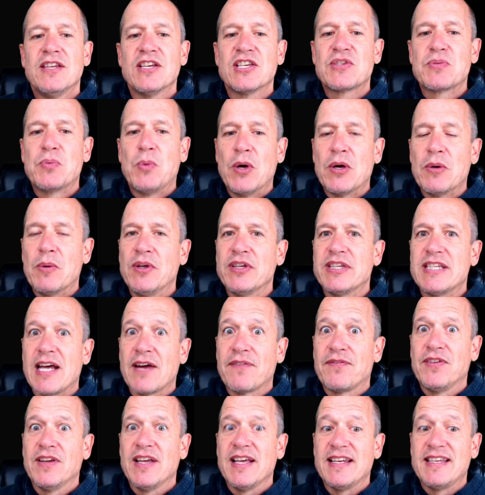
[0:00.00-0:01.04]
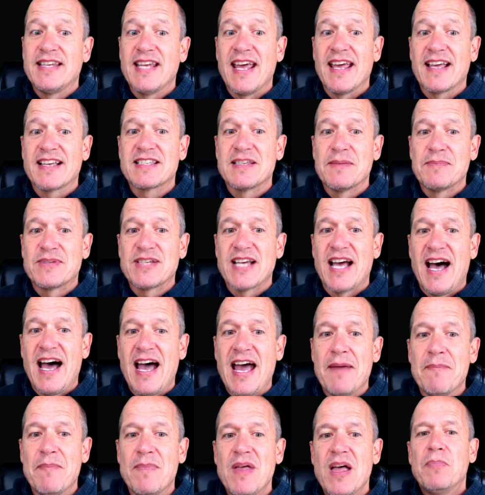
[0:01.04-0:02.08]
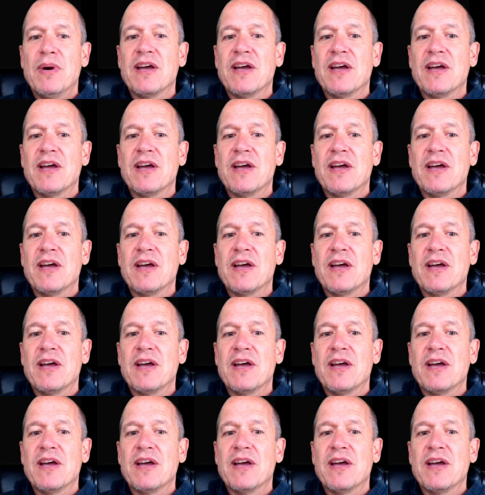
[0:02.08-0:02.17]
This one will definitely take some time,